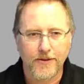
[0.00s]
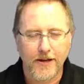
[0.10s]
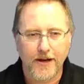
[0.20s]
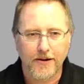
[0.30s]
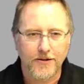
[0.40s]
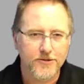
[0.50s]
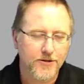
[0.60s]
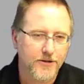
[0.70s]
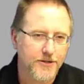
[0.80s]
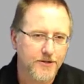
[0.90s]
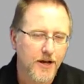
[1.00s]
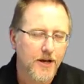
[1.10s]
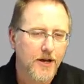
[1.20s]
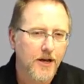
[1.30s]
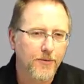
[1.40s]
with the add-on instruction,
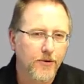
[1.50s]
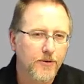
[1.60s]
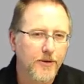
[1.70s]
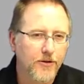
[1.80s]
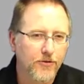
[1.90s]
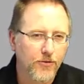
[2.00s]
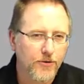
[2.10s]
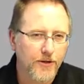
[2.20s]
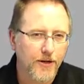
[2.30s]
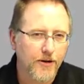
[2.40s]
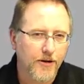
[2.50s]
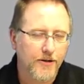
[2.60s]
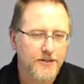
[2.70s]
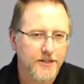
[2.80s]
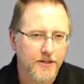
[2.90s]
and we're going to be controlling
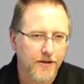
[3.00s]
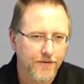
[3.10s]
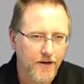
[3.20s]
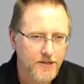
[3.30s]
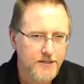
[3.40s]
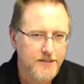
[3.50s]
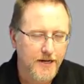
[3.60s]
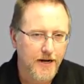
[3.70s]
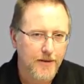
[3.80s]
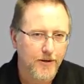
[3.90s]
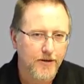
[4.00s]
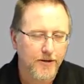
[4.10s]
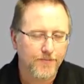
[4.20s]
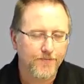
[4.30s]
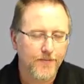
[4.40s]
our cyclic functions
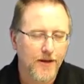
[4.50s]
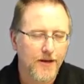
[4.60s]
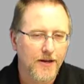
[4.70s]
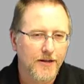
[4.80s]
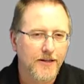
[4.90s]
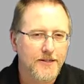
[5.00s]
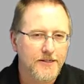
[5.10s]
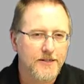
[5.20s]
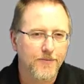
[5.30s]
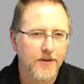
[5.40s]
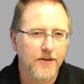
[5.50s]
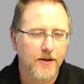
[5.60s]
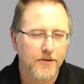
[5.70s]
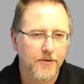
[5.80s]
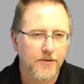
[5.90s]
dynamically. Now this is something
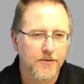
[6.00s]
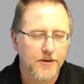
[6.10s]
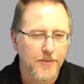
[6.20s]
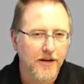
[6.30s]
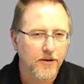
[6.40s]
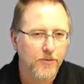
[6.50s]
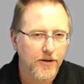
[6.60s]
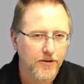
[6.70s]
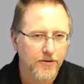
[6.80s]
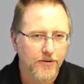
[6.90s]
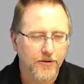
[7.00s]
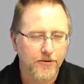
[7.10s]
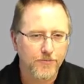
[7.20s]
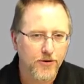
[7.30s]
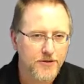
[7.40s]
that, uh, depending on what
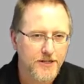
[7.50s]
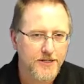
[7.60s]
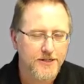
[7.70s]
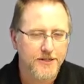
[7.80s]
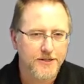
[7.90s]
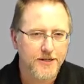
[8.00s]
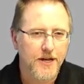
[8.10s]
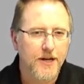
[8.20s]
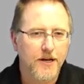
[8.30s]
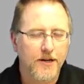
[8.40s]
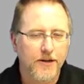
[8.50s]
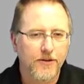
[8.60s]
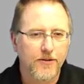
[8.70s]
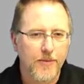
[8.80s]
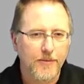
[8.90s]
your process is,
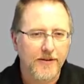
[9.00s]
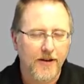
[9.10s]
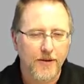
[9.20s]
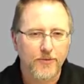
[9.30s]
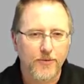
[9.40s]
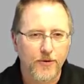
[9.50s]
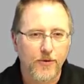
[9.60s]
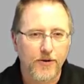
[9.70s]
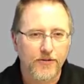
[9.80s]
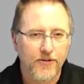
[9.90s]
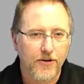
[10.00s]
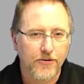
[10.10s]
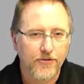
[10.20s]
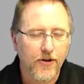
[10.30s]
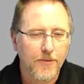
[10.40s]
uh, there may be times when you want to start
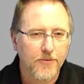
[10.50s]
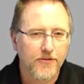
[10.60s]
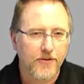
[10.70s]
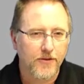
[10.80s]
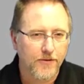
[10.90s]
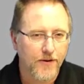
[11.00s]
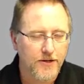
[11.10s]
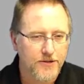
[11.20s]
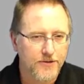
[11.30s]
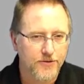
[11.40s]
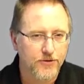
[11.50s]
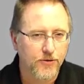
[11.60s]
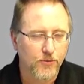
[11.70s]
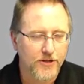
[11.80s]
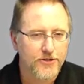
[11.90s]
or stop your cyclic functions or
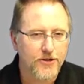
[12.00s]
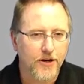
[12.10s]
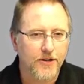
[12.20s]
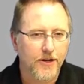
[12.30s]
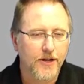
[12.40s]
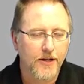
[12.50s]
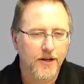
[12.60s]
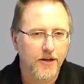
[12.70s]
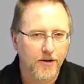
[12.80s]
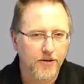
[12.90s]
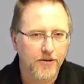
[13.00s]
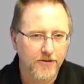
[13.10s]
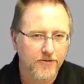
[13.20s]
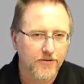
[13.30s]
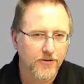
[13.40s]
do a one-shot, and
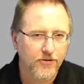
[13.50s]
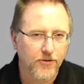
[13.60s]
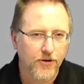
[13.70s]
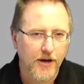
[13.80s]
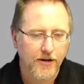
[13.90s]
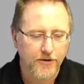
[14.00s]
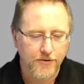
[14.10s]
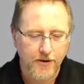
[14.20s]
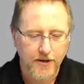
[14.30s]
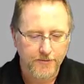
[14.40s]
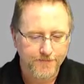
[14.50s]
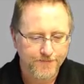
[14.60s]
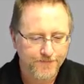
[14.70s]
this is going to show you how to do that.